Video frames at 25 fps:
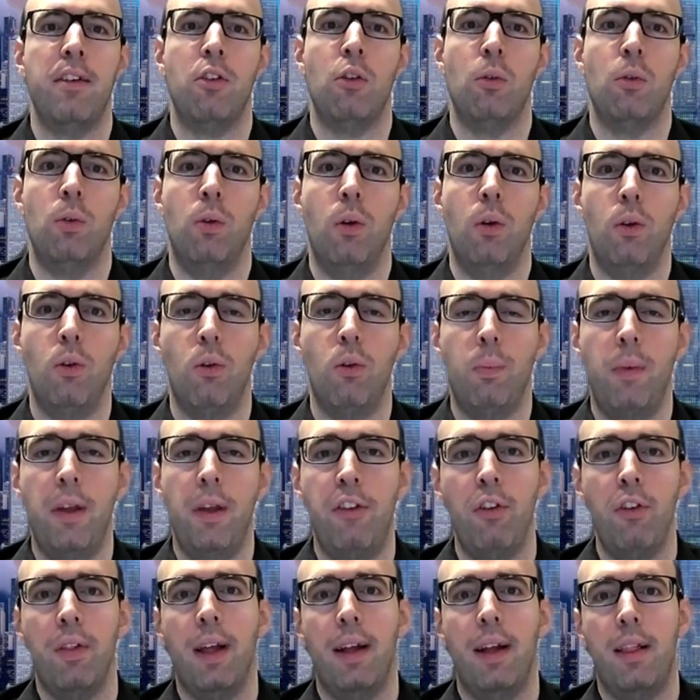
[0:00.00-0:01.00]
You
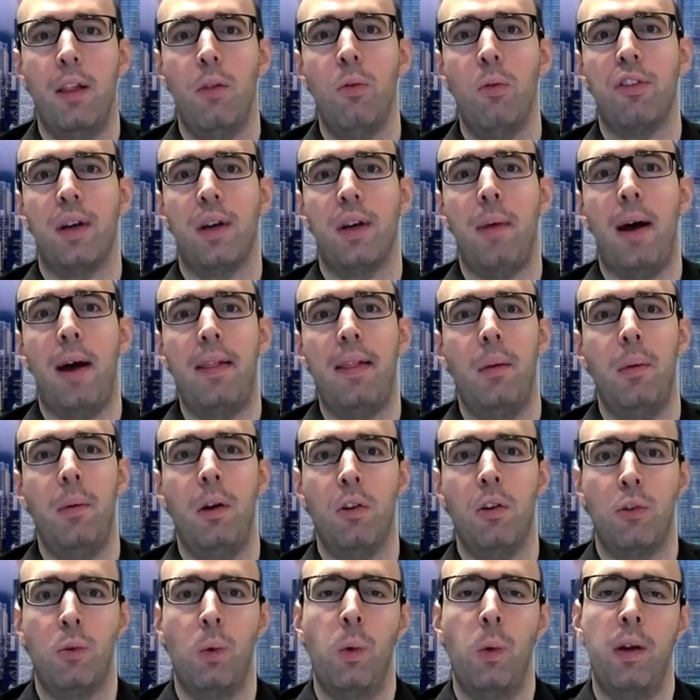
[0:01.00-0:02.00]
mentioned that it was dramatic
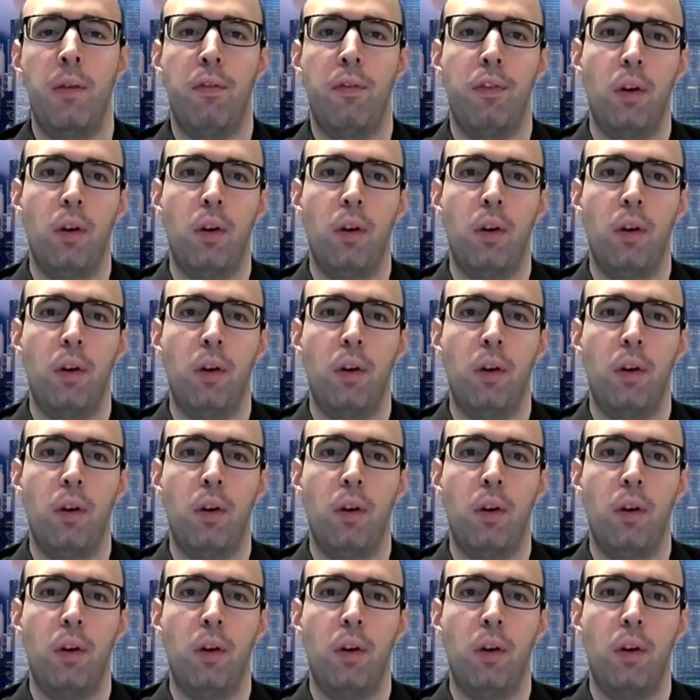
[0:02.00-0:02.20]
because we went